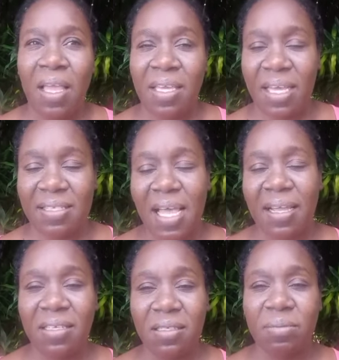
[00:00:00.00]
Yes,
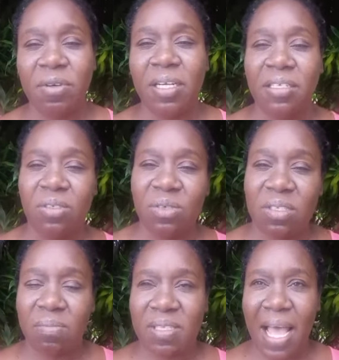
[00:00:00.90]
I deliberately took
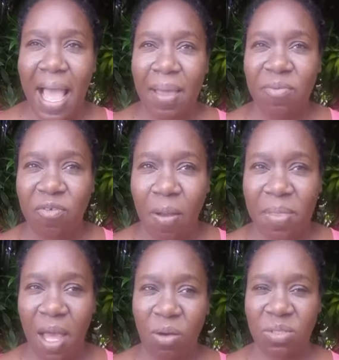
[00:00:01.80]
some time
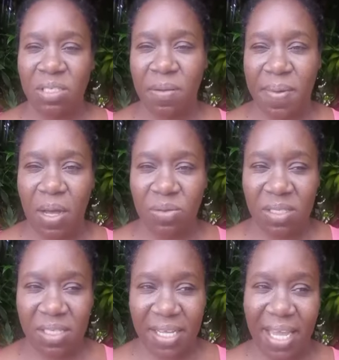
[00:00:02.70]
from the out and about
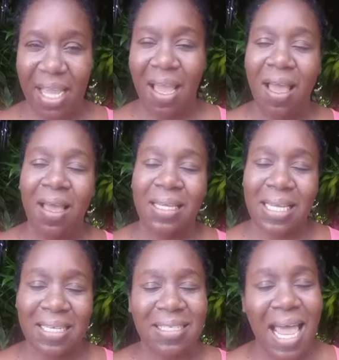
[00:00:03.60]
today.
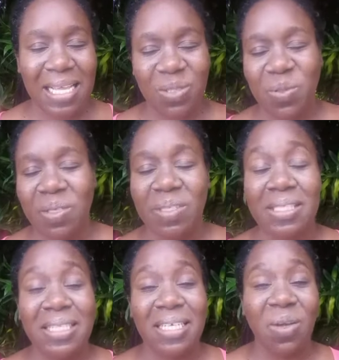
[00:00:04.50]
Yes, last week we
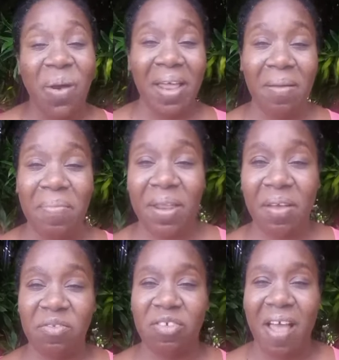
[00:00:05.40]
did quite a bit
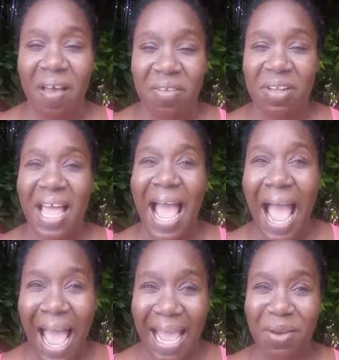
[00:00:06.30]
of travel
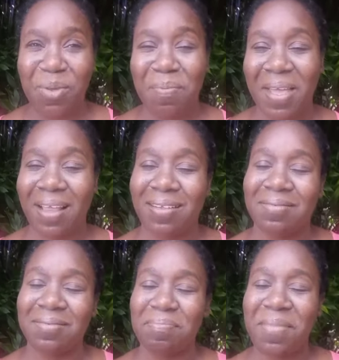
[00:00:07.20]
and we met
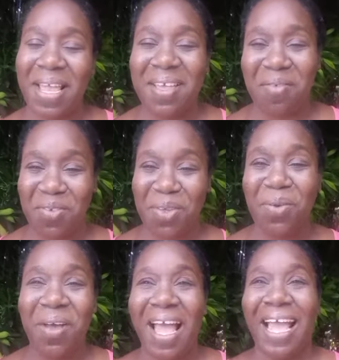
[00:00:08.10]
many of
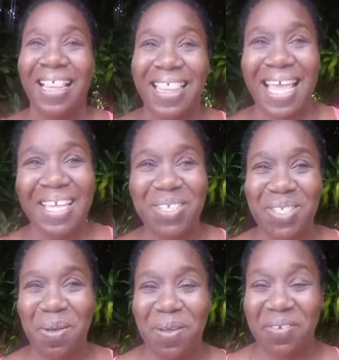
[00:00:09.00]
you. Thank you
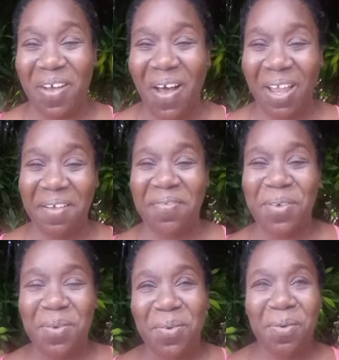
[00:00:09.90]
so much for all of
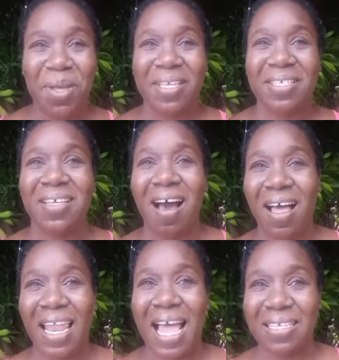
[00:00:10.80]
you who we
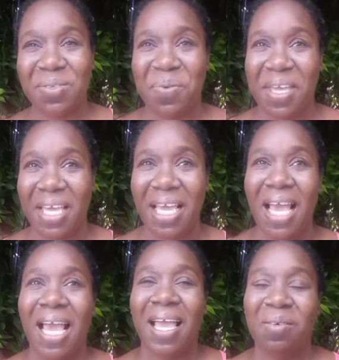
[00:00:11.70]
saw last week.
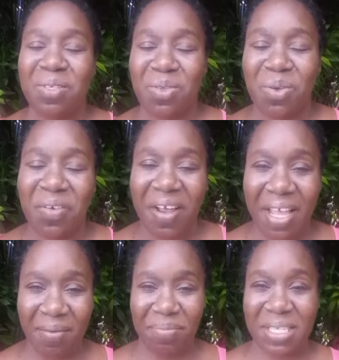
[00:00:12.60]
It was so
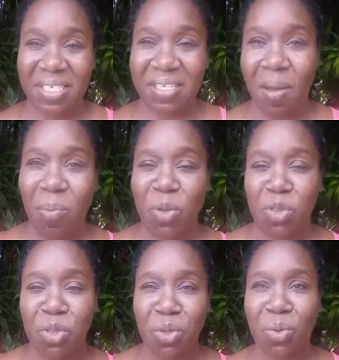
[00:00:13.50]
great meeting up
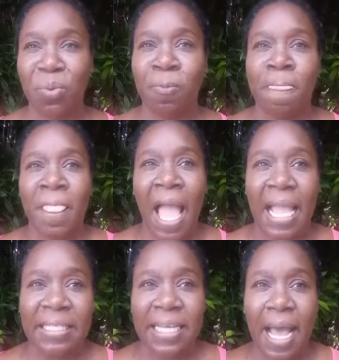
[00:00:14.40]
with you.
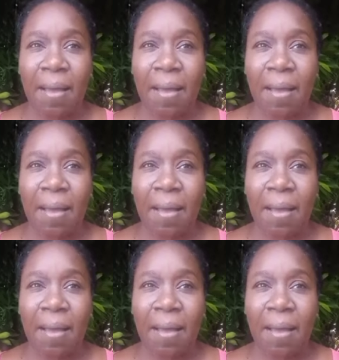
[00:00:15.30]
And